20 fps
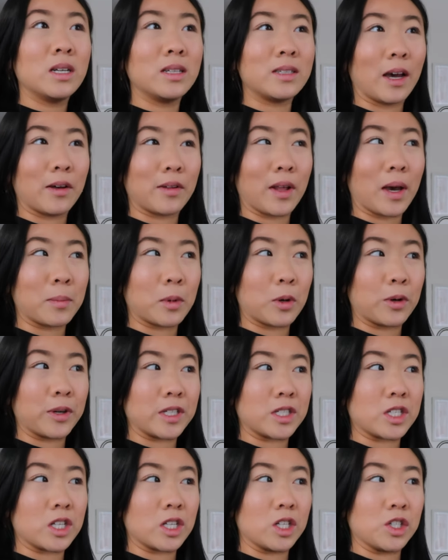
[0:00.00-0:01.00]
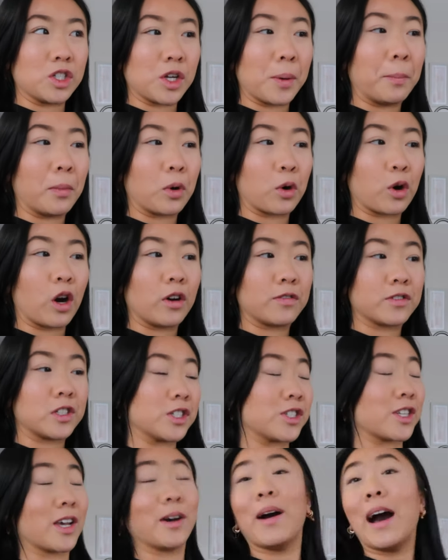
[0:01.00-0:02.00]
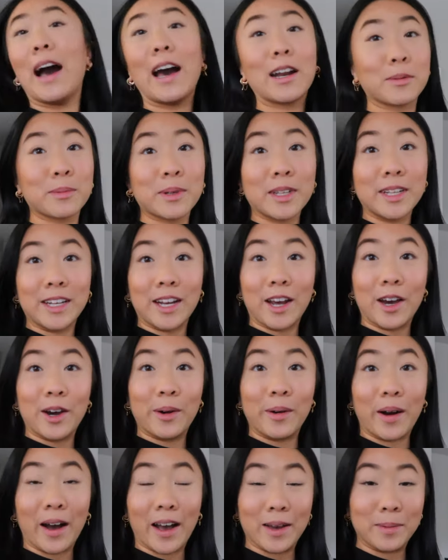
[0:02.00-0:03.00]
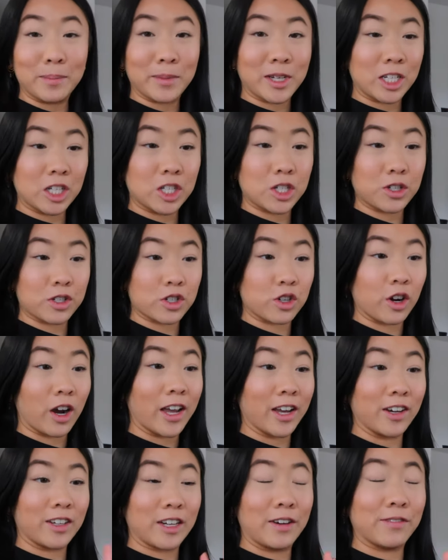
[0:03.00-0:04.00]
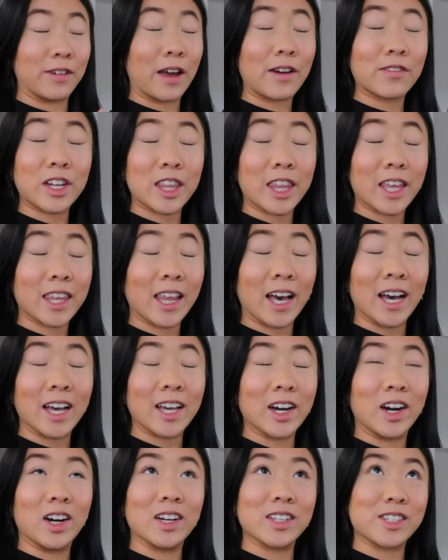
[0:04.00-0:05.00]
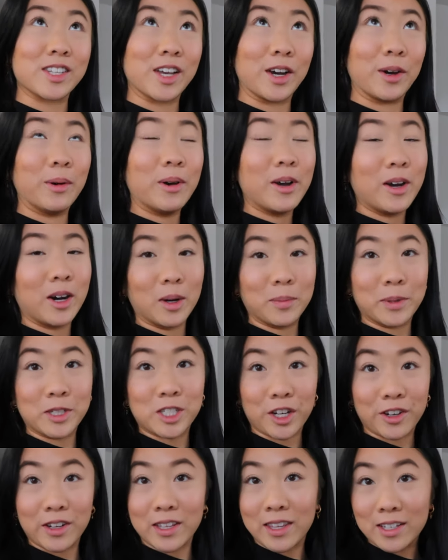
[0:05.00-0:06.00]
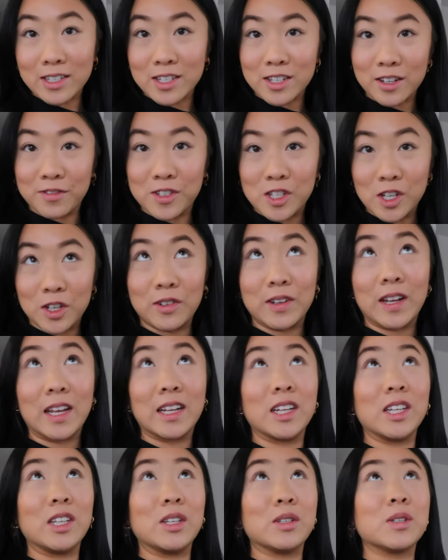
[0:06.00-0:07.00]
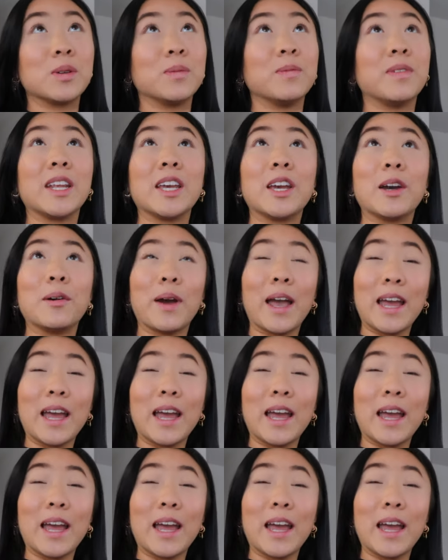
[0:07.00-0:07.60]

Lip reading: now that I'm going to the gym more often. So I don't really know. I'm gonna do a try on of everything that I got. So I'll be sharing that stuff soon in a YouTube video